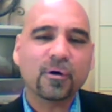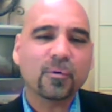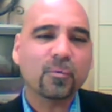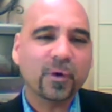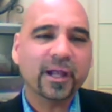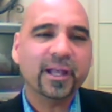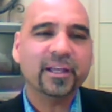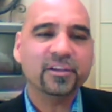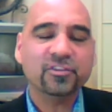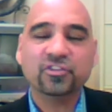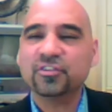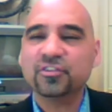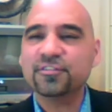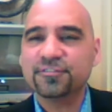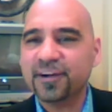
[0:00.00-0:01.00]
are
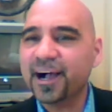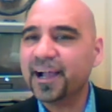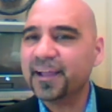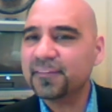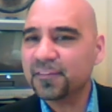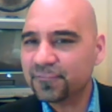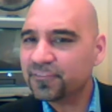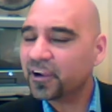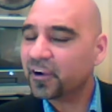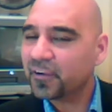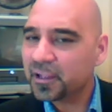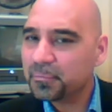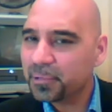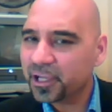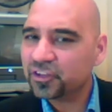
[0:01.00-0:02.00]
looking
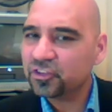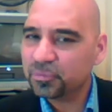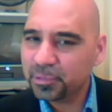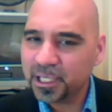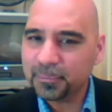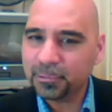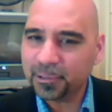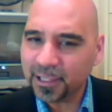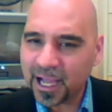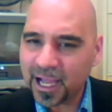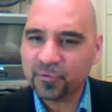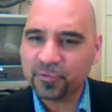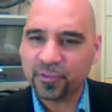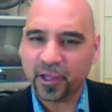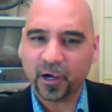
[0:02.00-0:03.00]
for ways to
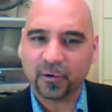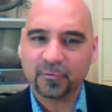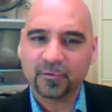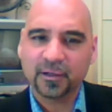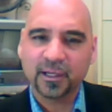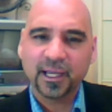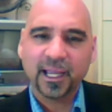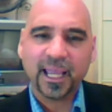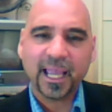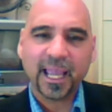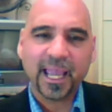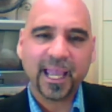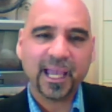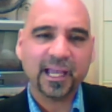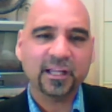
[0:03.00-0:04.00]
find the very
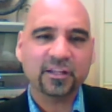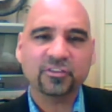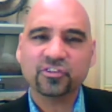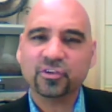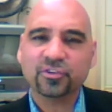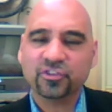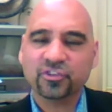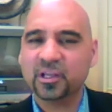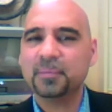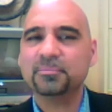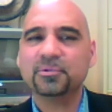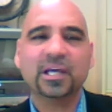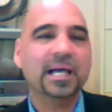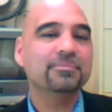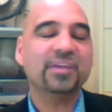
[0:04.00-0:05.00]
best people out there.
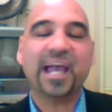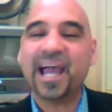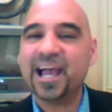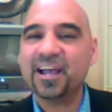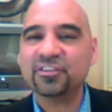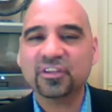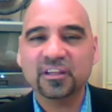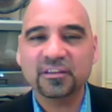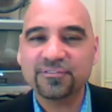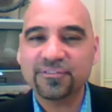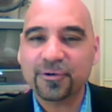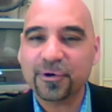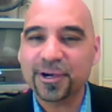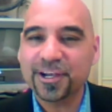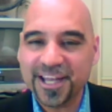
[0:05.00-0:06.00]

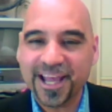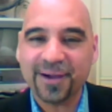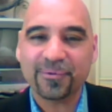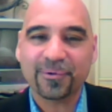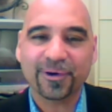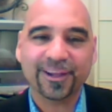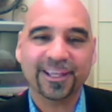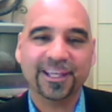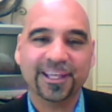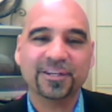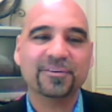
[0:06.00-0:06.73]
And so sometimes